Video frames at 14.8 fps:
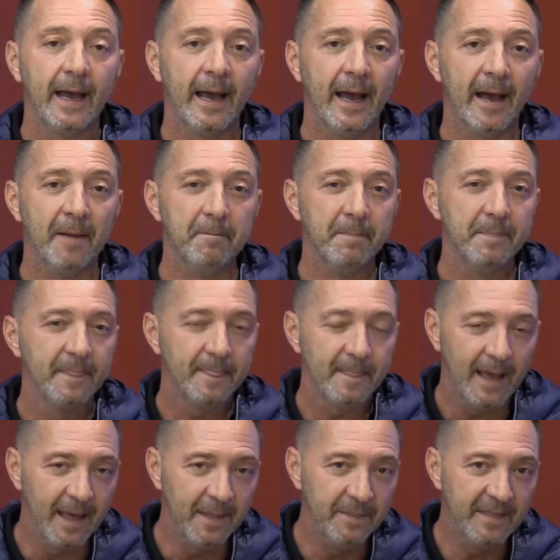Um,
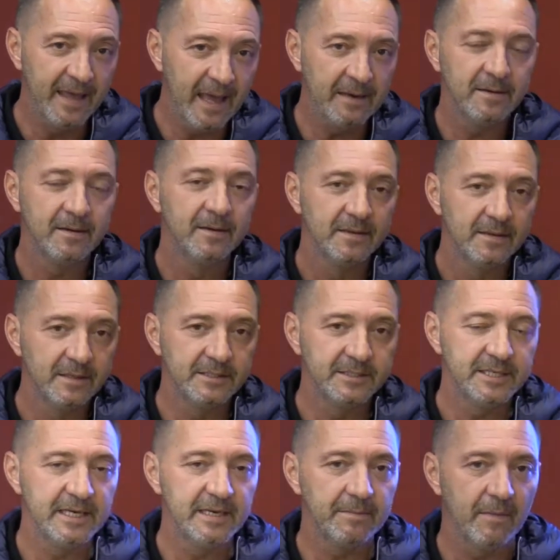and then the
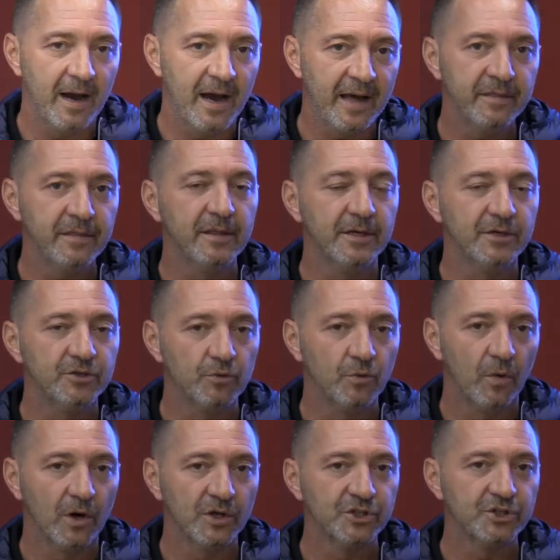team I think to
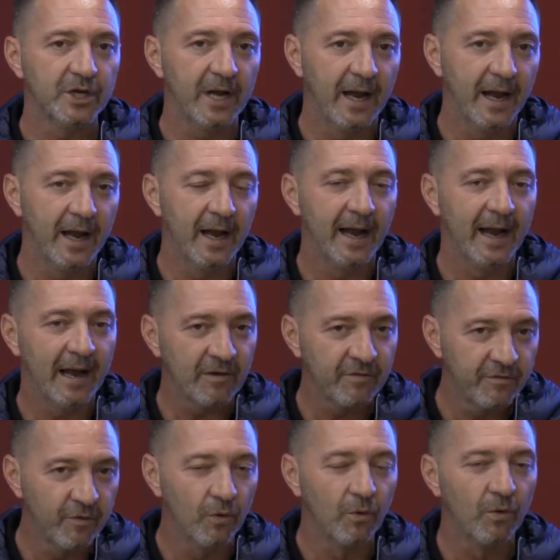watch uh,
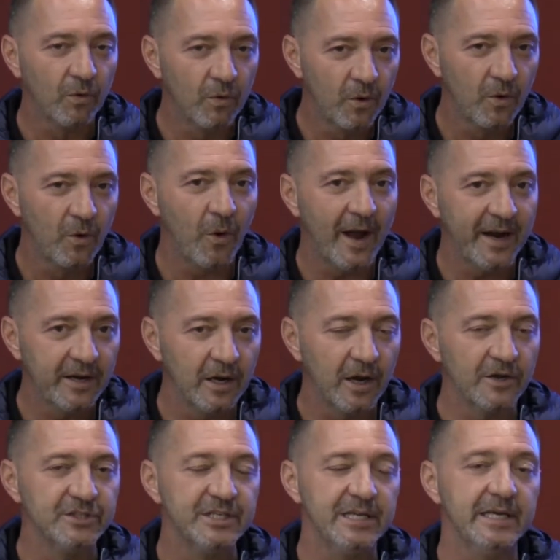out for quite
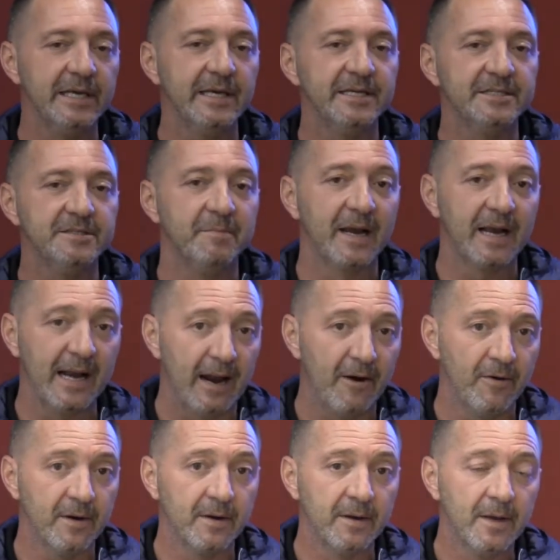closely is
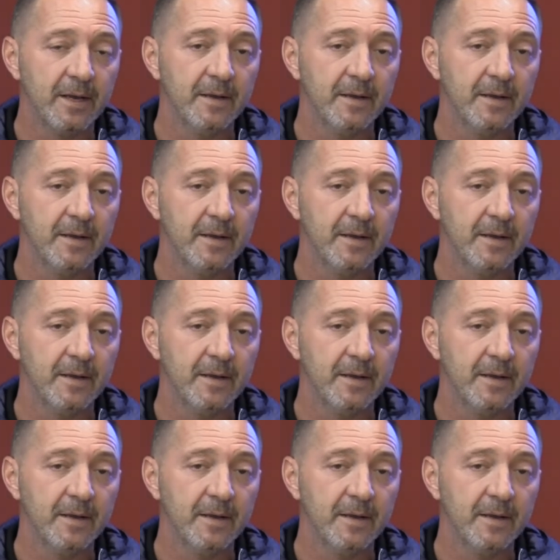McLaren